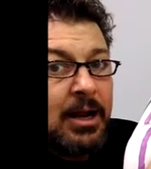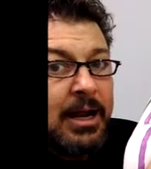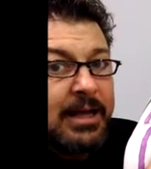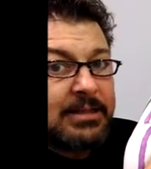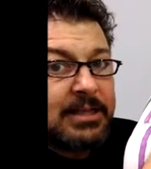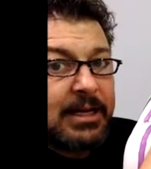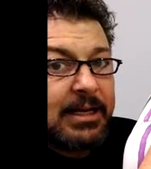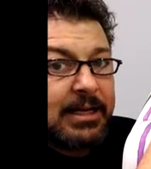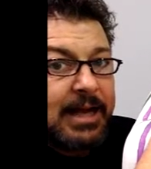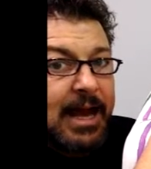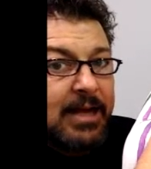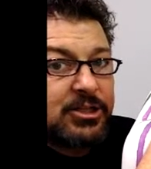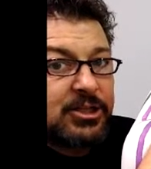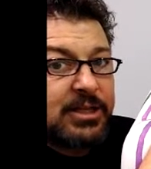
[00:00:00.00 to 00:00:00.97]
it's going to
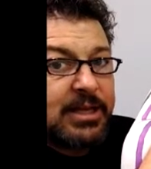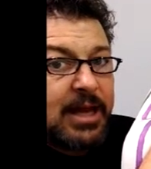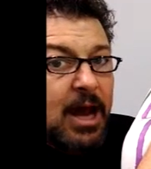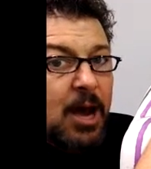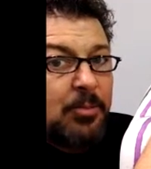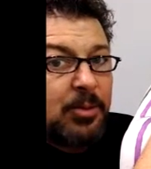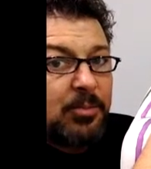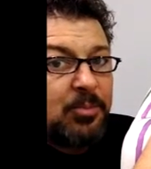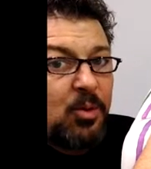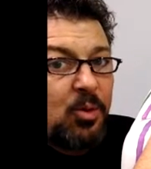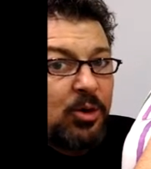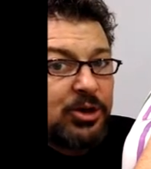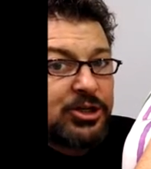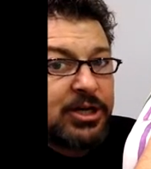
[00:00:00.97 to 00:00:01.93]
catch the upper
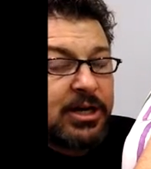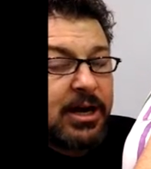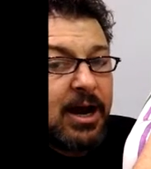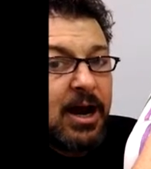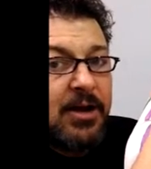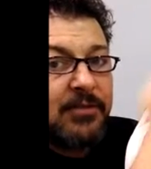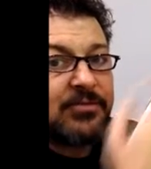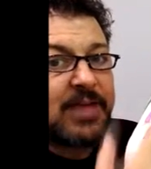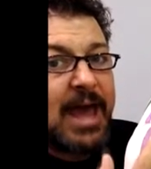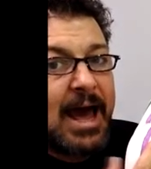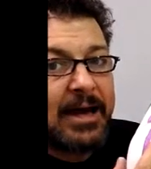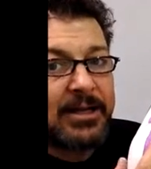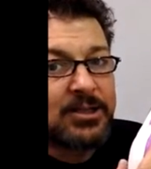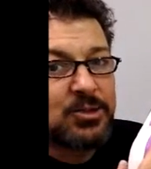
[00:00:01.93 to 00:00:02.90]
portion of
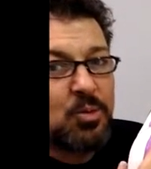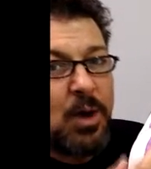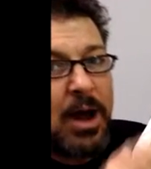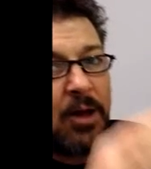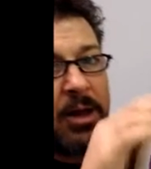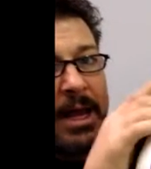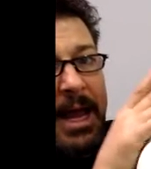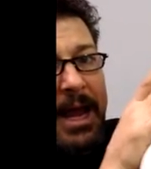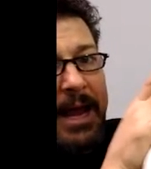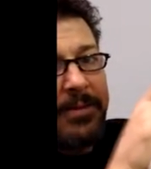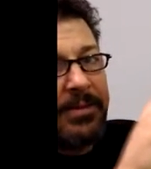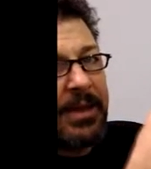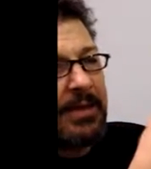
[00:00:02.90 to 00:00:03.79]
that as well. And